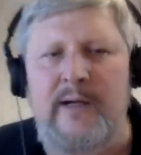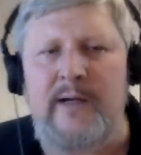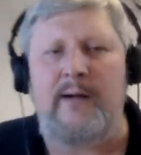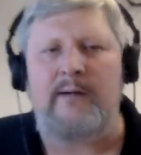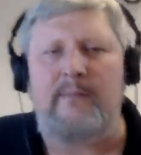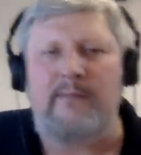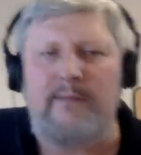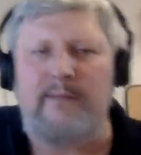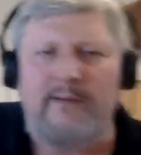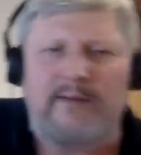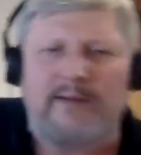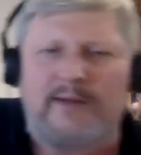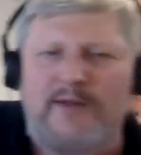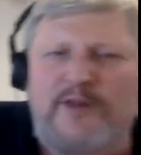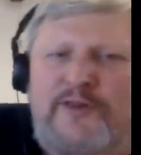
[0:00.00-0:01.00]
they're,
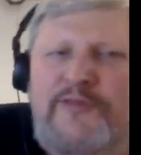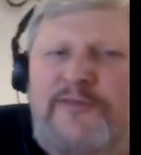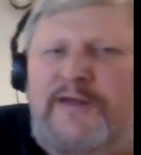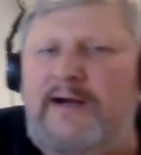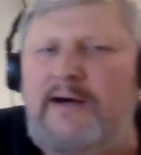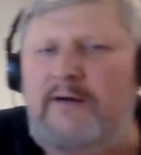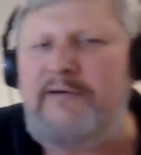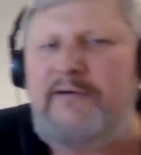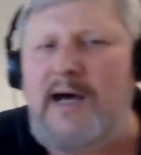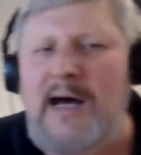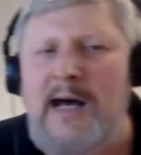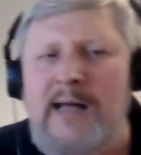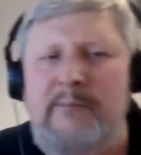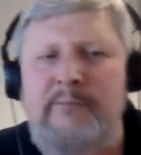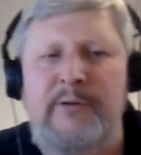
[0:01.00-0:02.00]
they're
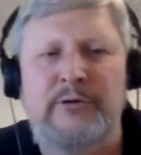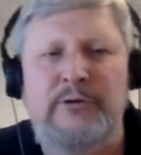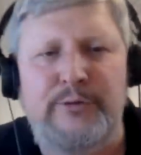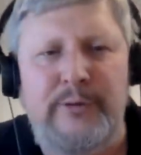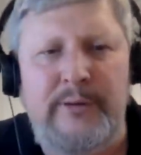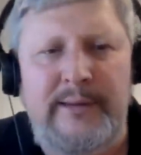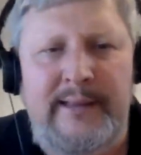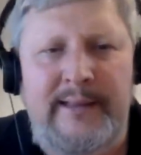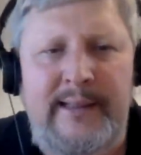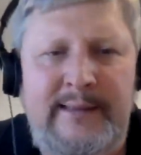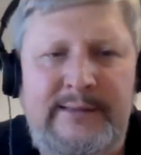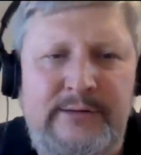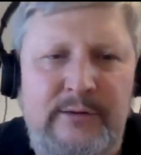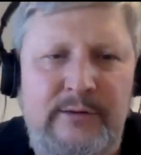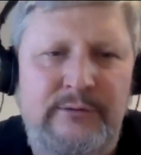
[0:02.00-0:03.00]
not mutually
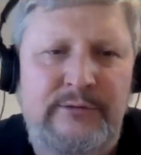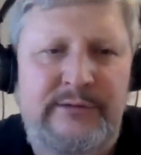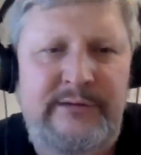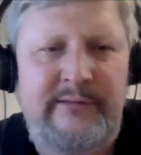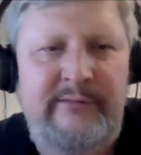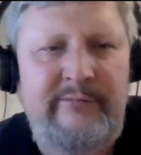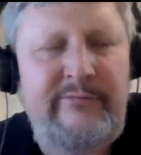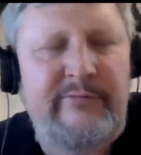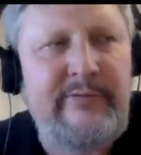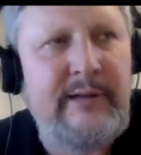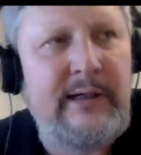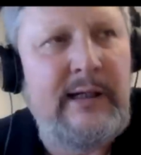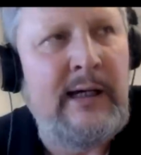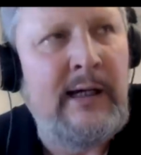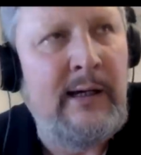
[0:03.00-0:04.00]
exclusive.
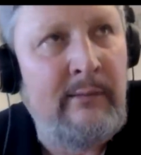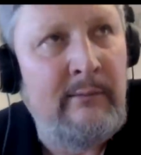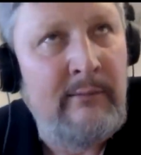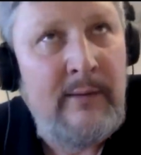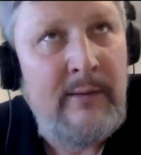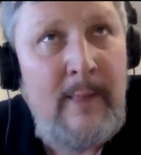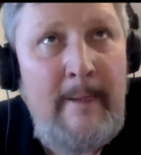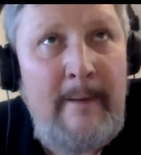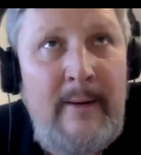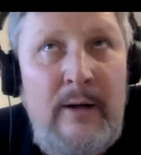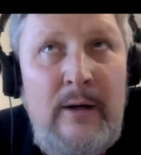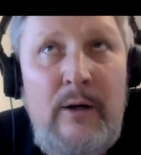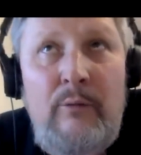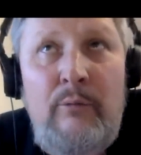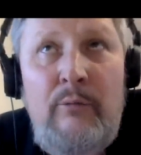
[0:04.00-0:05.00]
Uh,
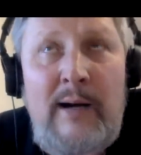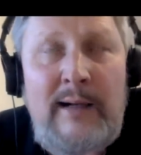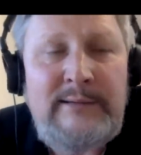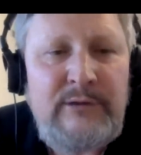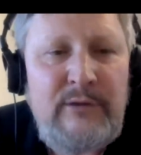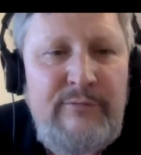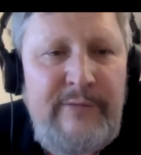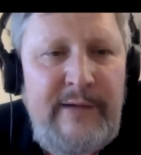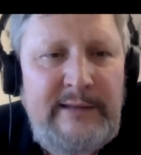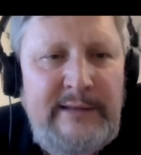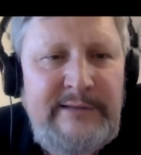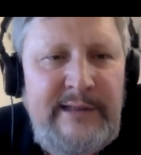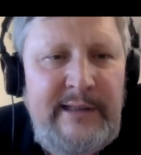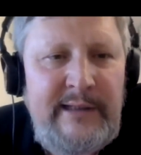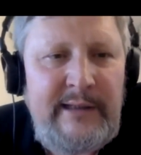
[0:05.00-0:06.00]

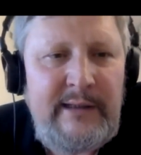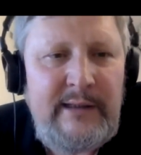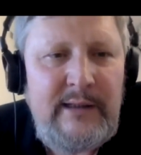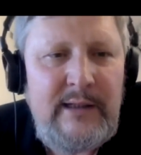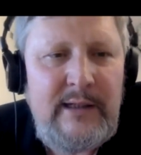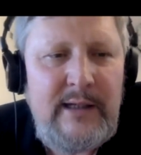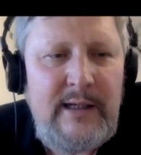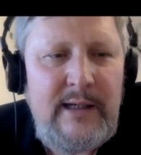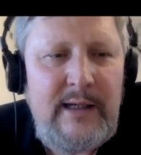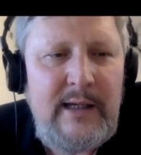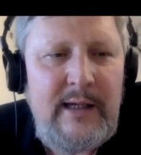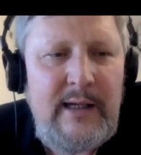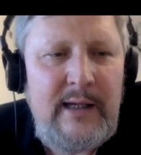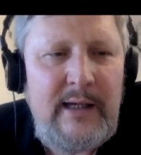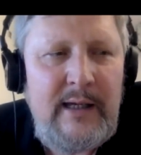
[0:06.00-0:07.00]
rhizophagy
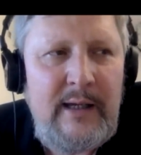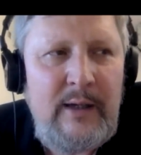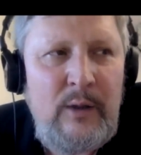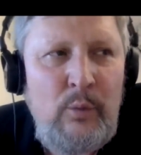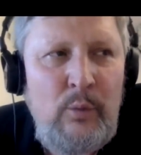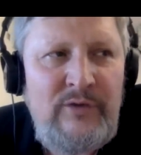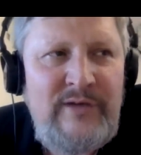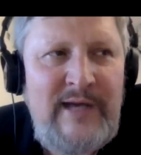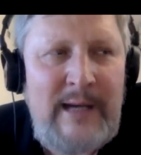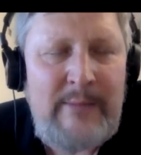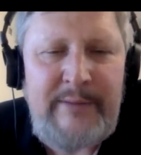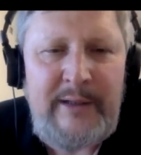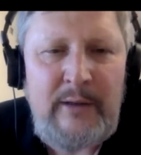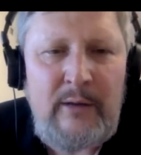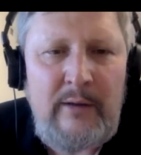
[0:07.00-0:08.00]
was
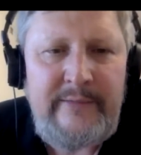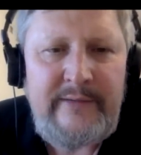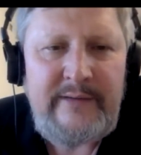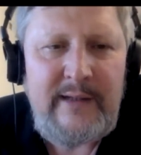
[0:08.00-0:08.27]
happening all the